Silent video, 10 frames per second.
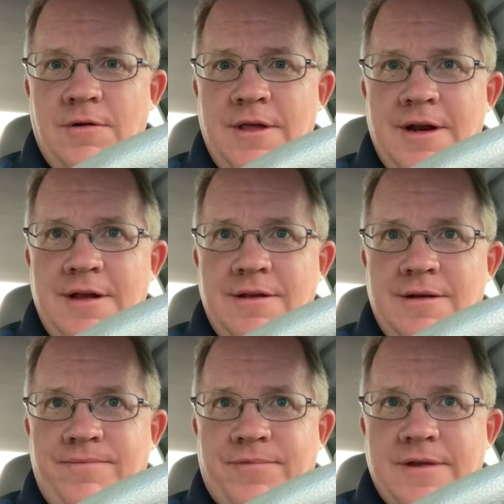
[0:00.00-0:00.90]
that I
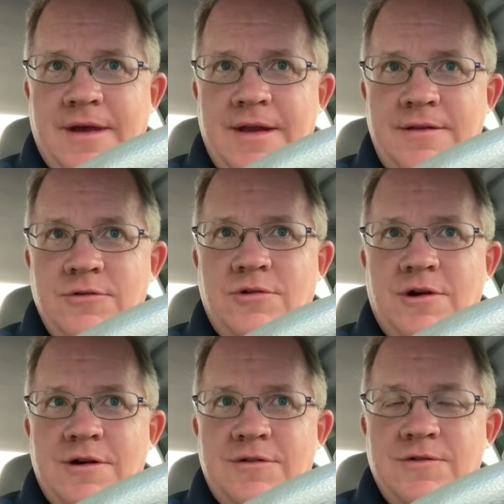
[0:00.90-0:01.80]
kind of do
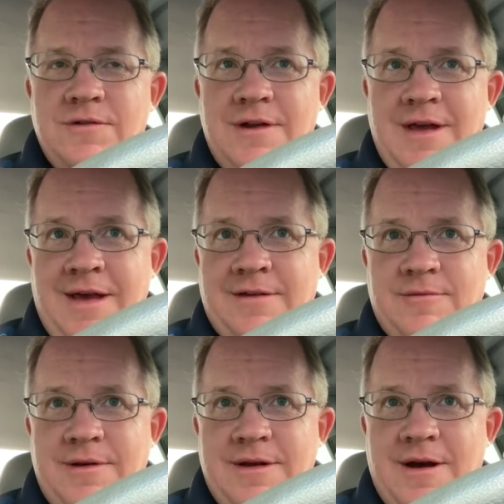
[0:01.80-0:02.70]
cartoons and
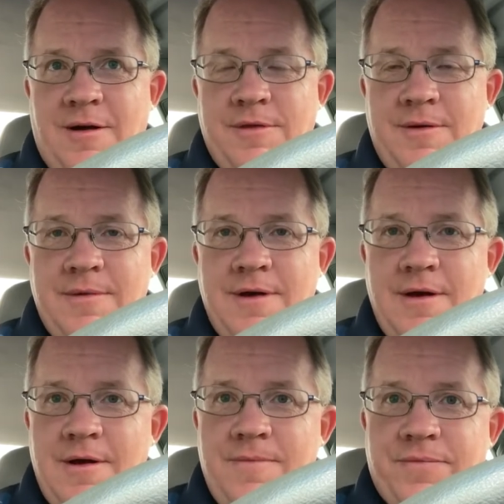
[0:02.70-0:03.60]
asked me to help them.
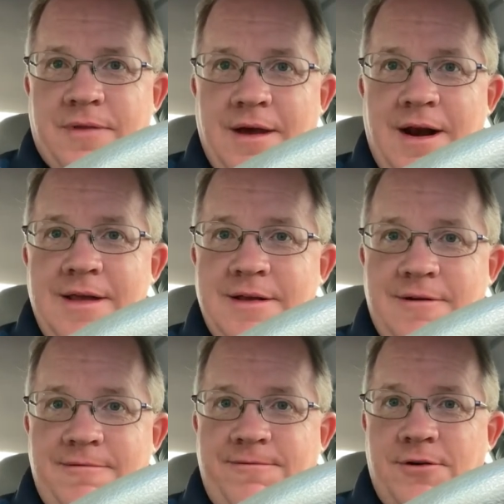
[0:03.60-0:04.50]
And I did
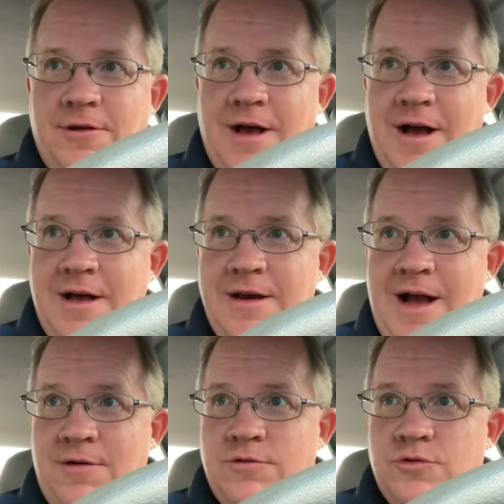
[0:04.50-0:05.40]
a full-on
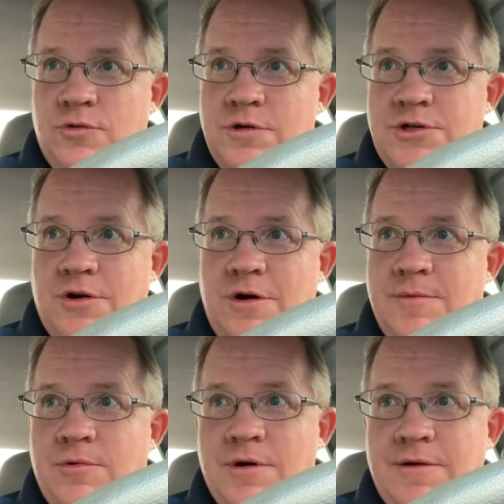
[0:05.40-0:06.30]
outdoor
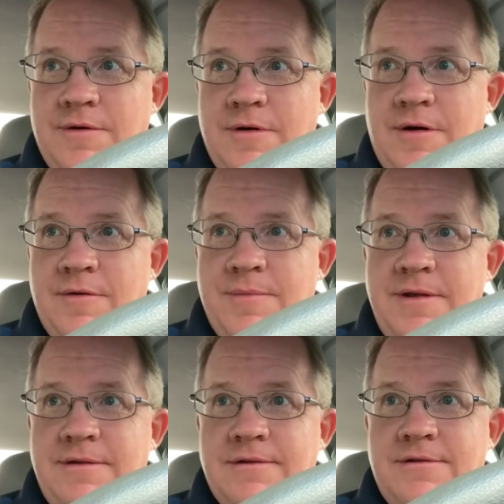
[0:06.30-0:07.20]
chalkboard of a
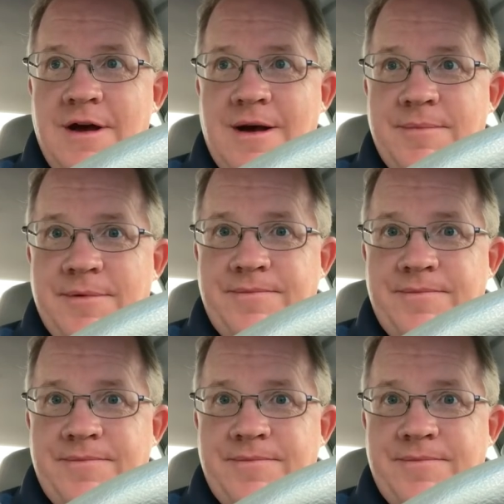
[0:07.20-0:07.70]
pizza shop